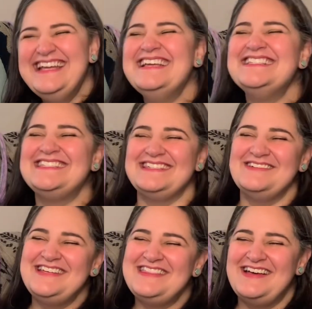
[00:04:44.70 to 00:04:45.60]

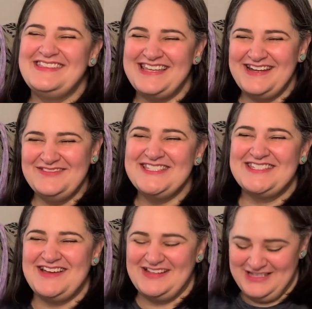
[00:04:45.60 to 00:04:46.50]
Siri thought that I was
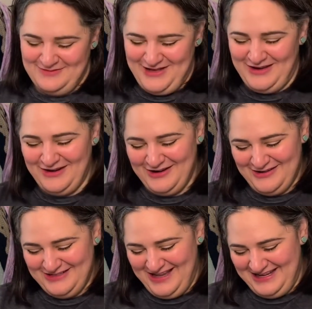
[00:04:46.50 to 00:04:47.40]
talking about
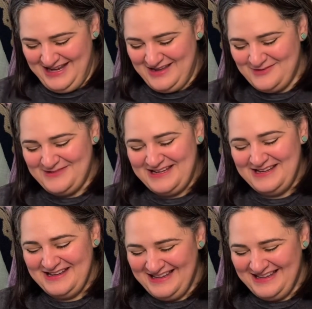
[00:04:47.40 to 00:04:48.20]
her, not Naomi.